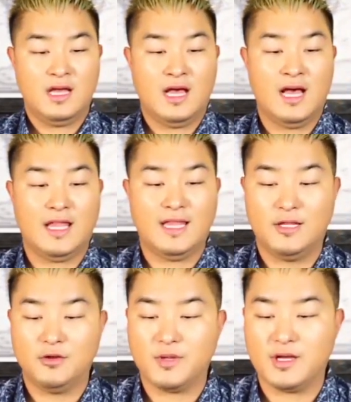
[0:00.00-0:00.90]

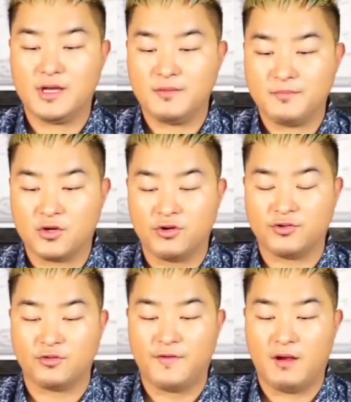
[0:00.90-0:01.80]
Hallelujah.
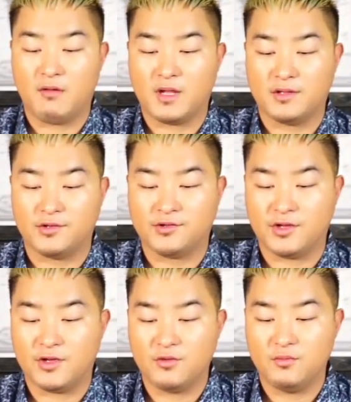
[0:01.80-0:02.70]
Crystal Vera. Good to
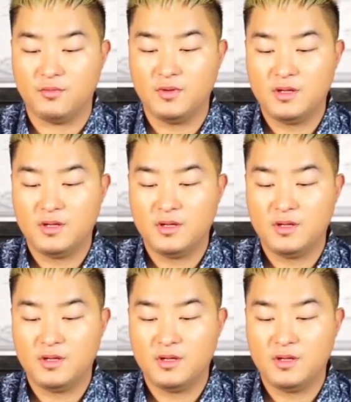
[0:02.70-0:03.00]
see you.